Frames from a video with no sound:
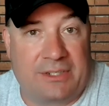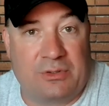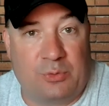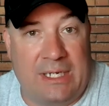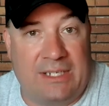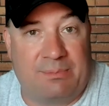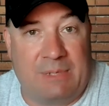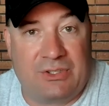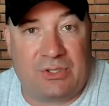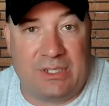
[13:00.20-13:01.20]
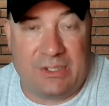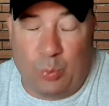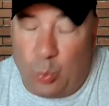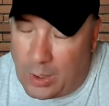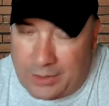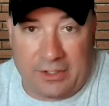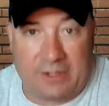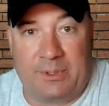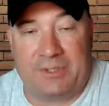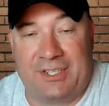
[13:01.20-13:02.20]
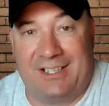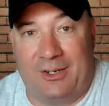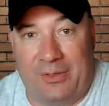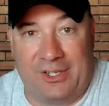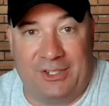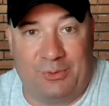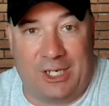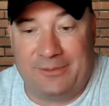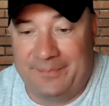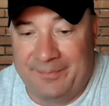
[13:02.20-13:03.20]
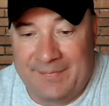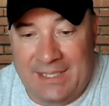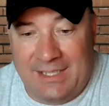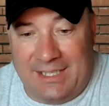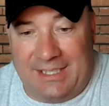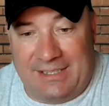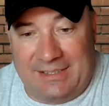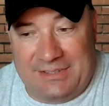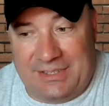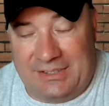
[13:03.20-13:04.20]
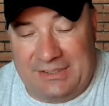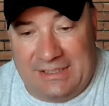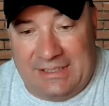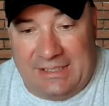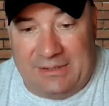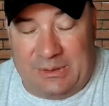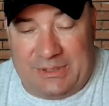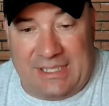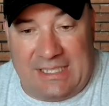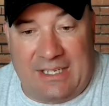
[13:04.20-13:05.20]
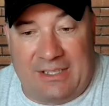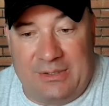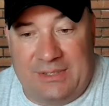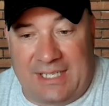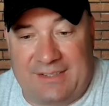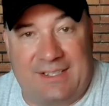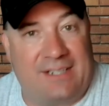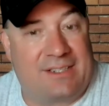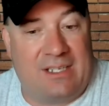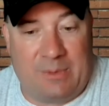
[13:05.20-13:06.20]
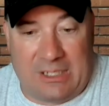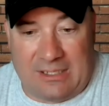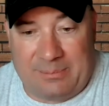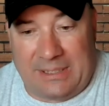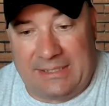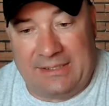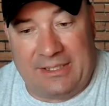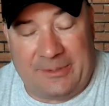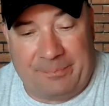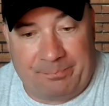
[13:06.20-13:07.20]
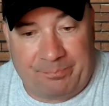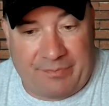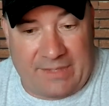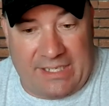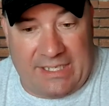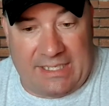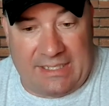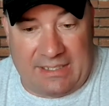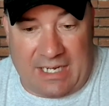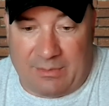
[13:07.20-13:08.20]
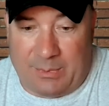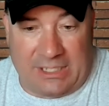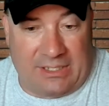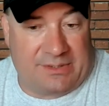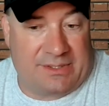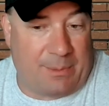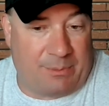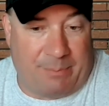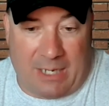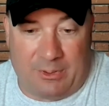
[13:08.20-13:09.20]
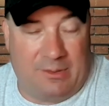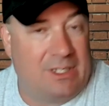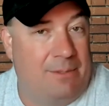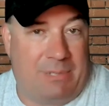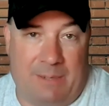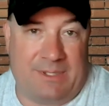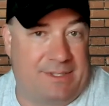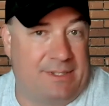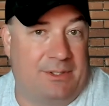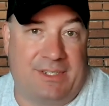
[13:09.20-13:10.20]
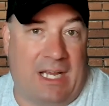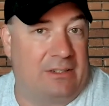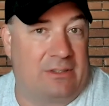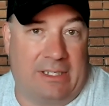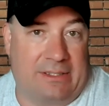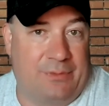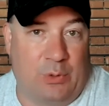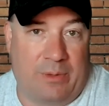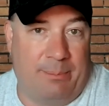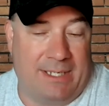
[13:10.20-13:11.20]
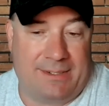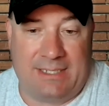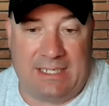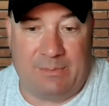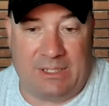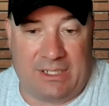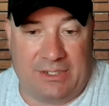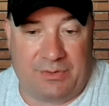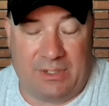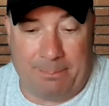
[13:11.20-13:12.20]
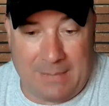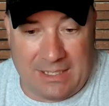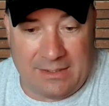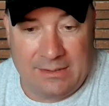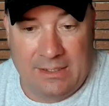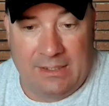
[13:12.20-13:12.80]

extra weeks, make sure he's 100% healthy, right? So we'll see who Texas has coming up, and everybody else. Same with Bama. Bama still does not look like the fourth best team in the country to me.